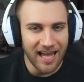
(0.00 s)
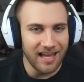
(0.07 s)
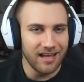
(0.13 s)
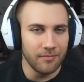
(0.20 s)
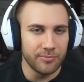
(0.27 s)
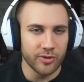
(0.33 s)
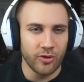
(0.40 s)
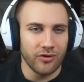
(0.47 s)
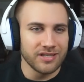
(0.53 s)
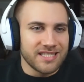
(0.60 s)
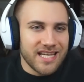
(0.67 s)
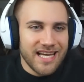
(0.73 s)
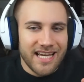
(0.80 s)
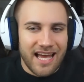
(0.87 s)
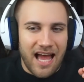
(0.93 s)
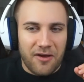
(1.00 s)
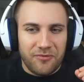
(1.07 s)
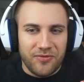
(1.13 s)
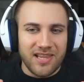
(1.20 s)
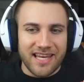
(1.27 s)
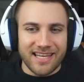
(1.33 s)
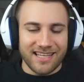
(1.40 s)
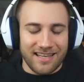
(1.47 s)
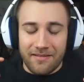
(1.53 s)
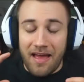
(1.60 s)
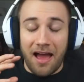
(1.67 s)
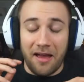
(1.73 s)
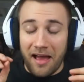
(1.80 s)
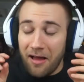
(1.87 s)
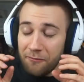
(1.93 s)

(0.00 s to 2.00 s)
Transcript: uh, because I feel like I,